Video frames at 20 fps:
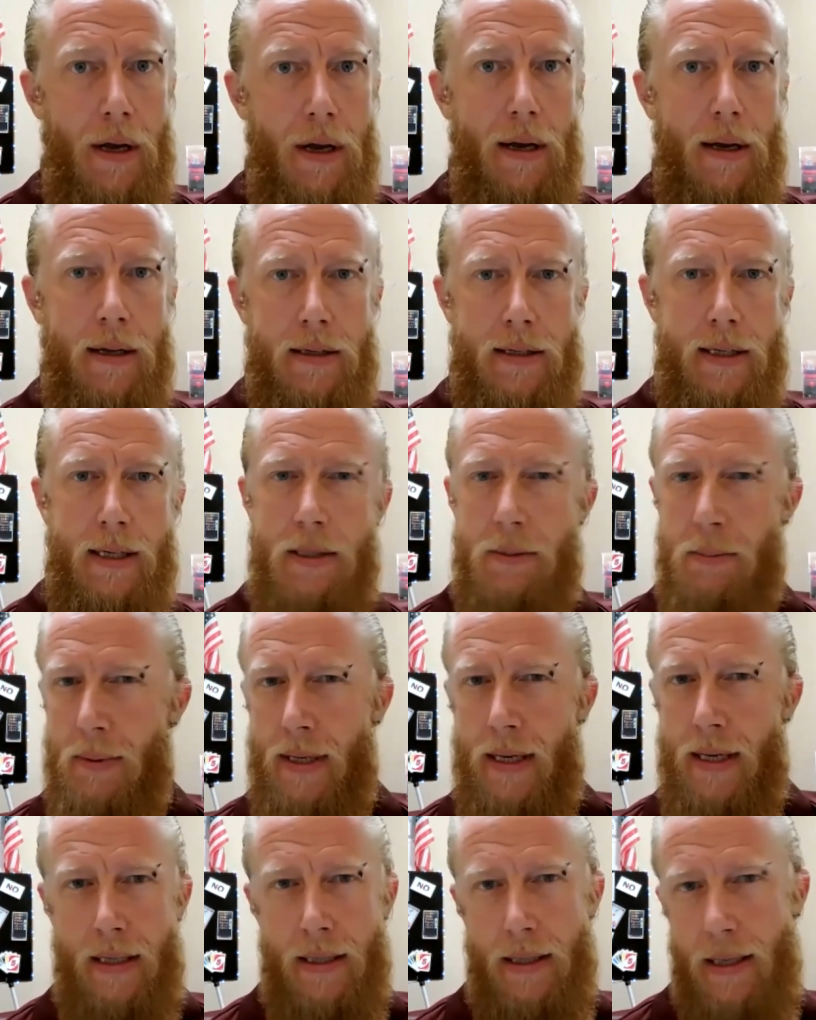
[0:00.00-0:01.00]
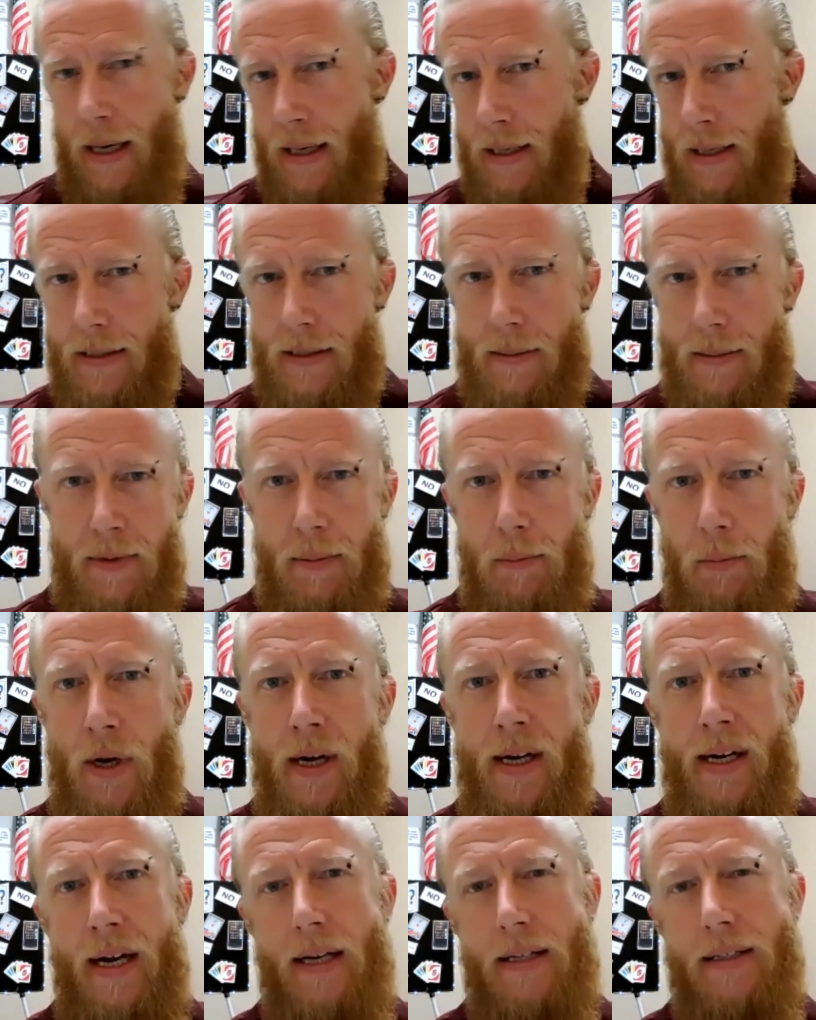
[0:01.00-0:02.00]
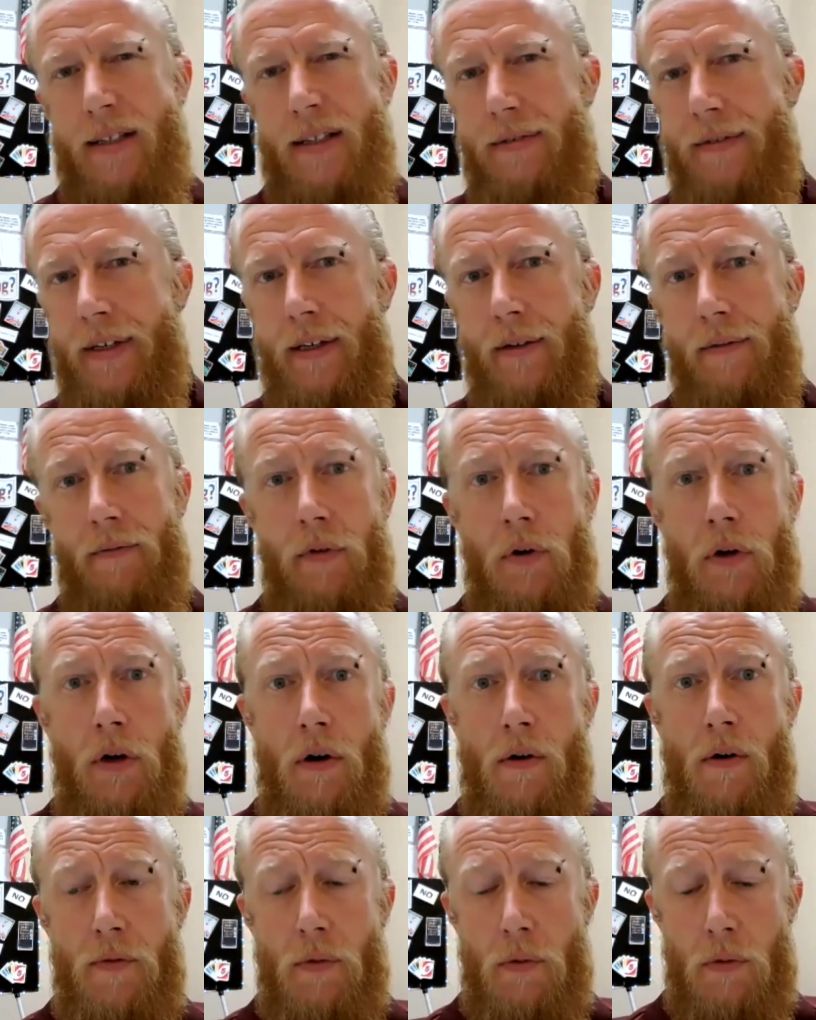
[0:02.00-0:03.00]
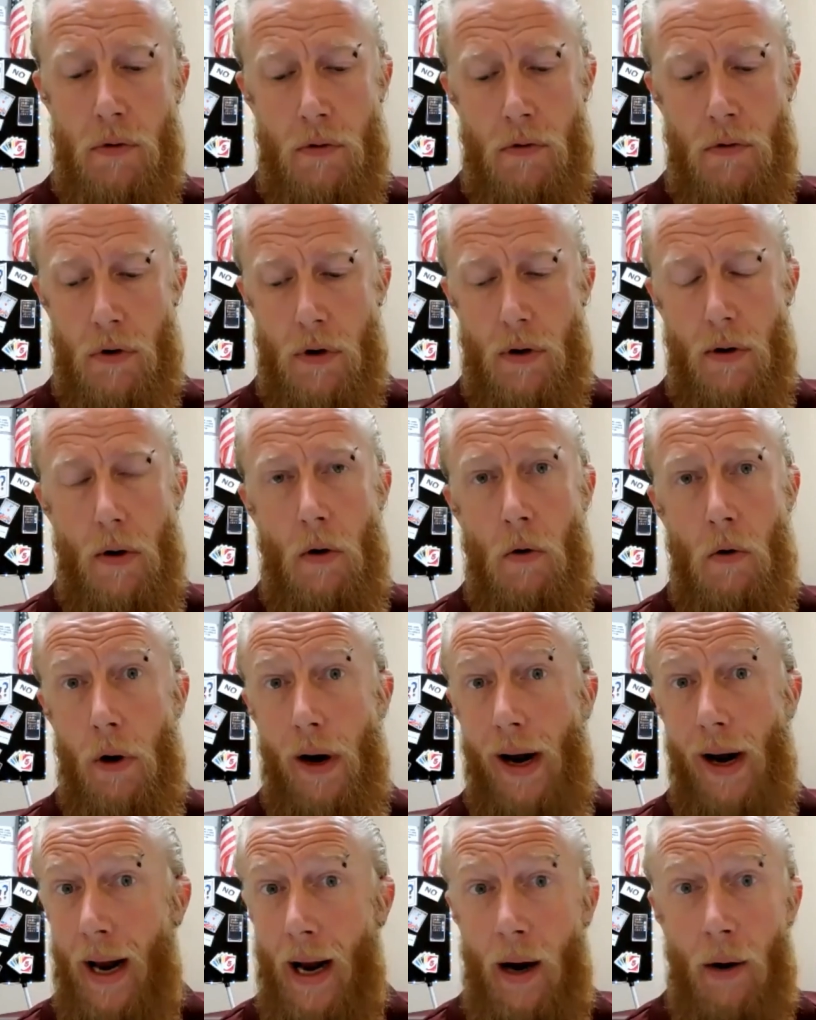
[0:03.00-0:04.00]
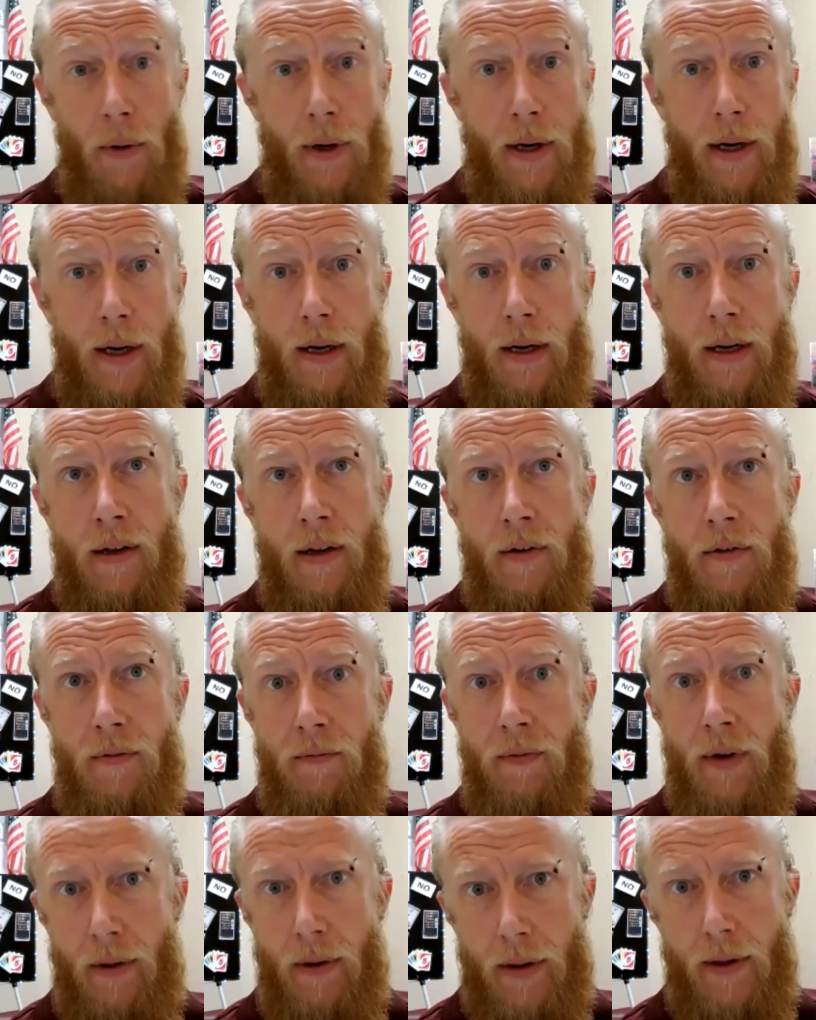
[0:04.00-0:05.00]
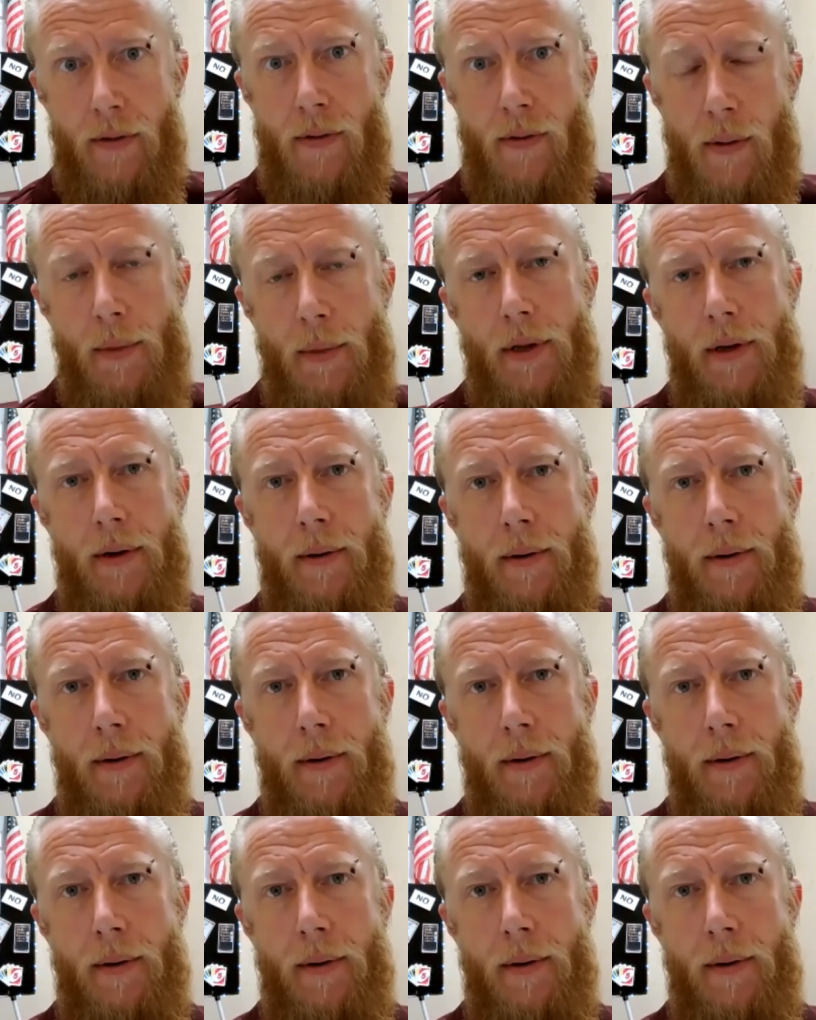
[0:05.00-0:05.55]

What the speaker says: Could you explain kind of some of the brain activity involved, or how it is very similar?